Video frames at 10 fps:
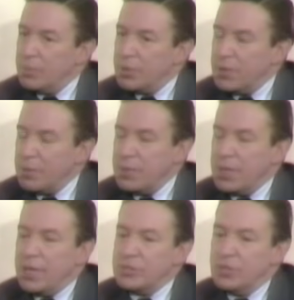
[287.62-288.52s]
But let
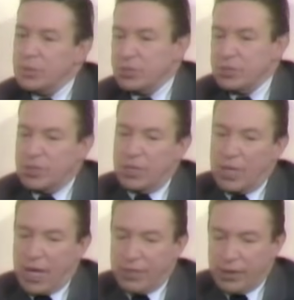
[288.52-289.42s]
me ask you, Mrs.
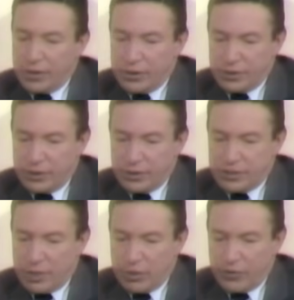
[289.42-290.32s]
King, I think that
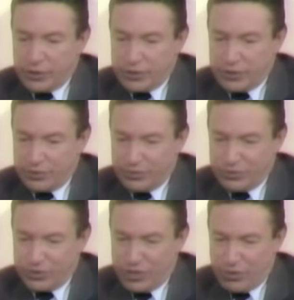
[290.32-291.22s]
some of us
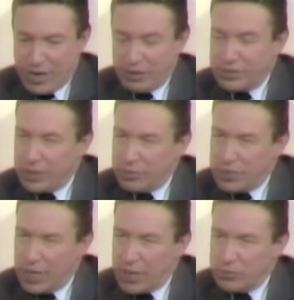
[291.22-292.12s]
sit around
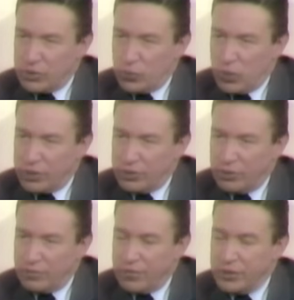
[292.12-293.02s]
sometimes and
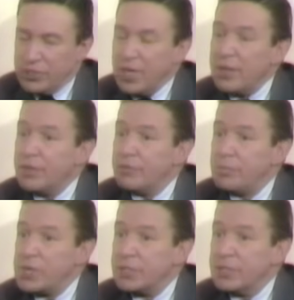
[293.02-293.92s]
wonder if the death of
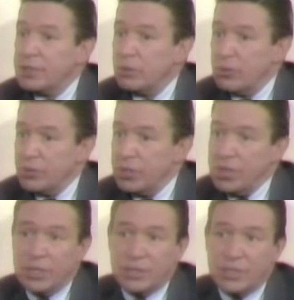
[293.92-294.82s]
Martin Luther
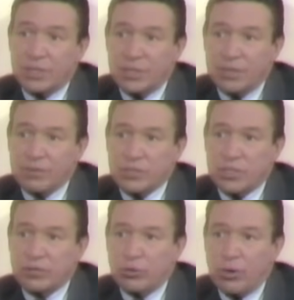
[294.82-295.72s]
King didn't leave the
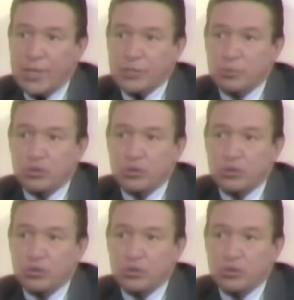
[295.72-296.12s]
civil rights